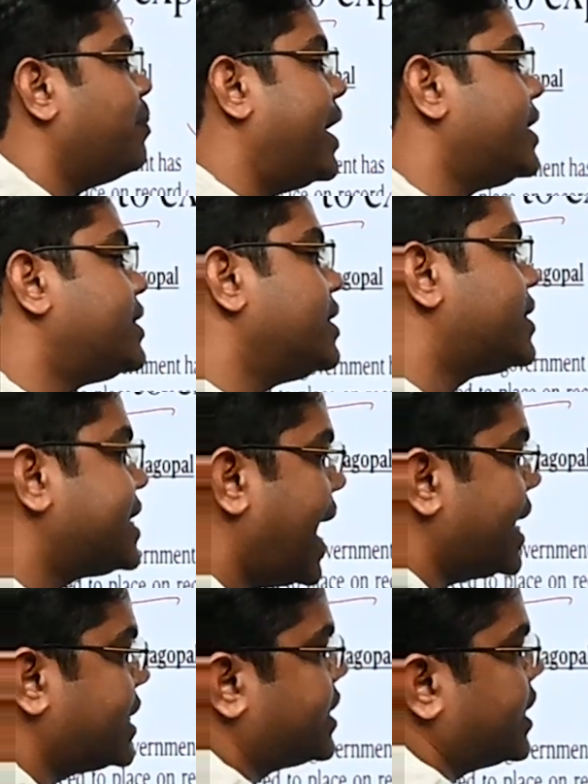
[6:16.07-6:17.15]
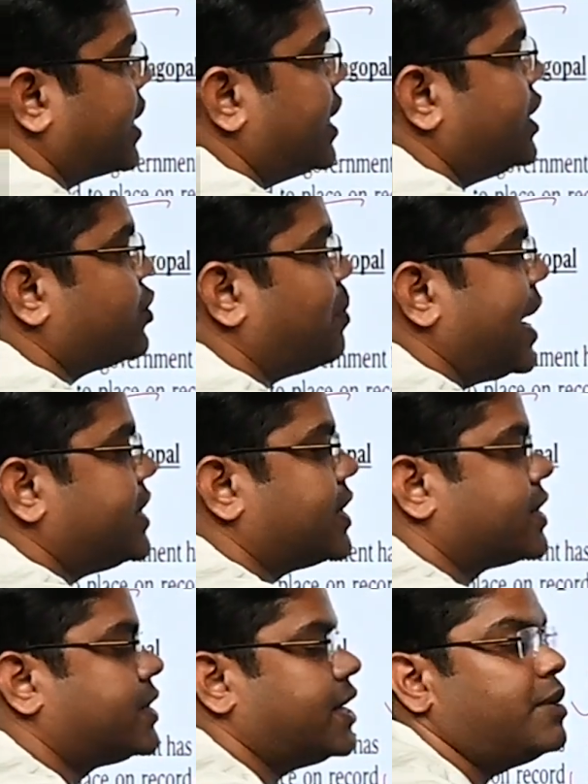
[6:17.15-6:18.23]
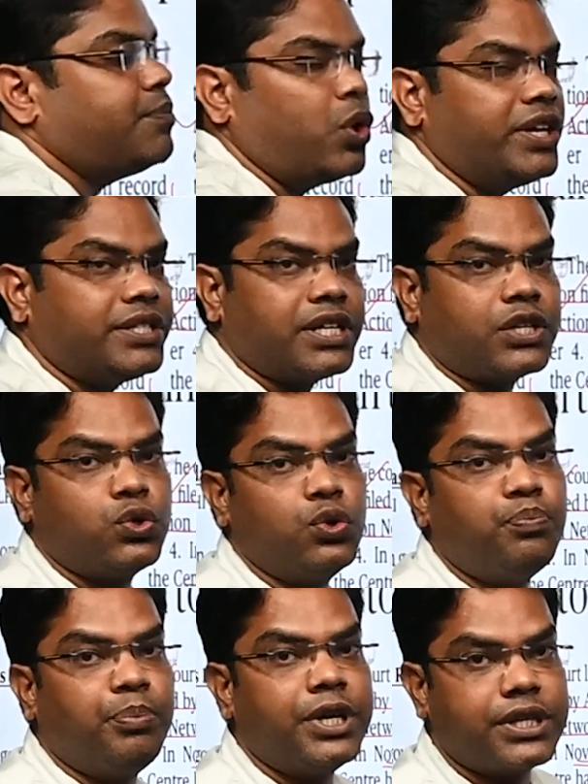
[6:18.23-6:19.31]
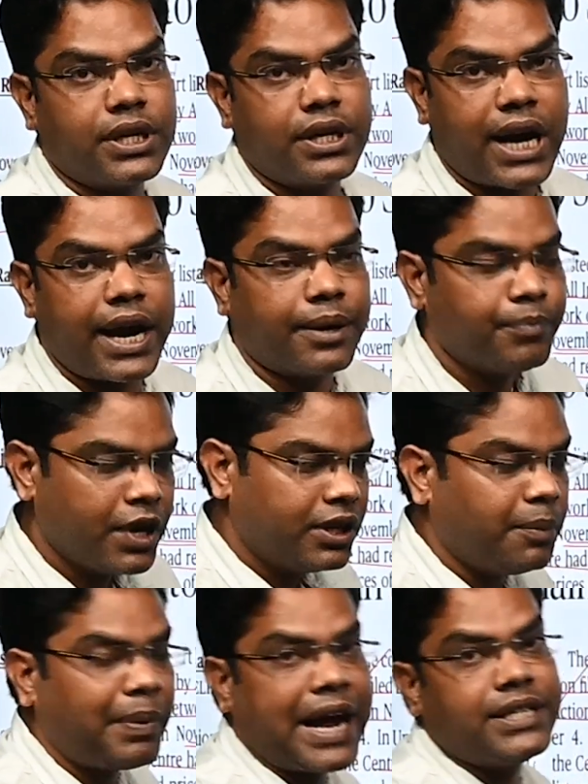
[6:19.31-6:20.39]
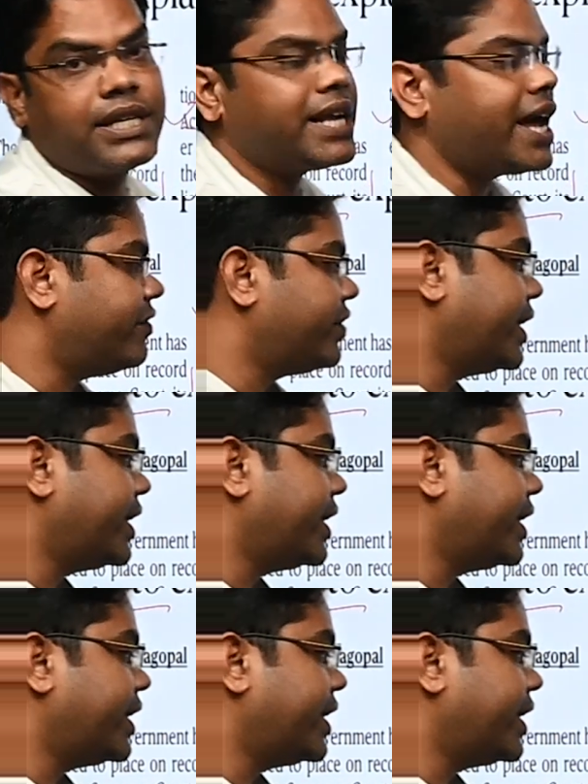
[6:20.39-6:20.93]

medicines has decreased by 16.62%, right? The prices have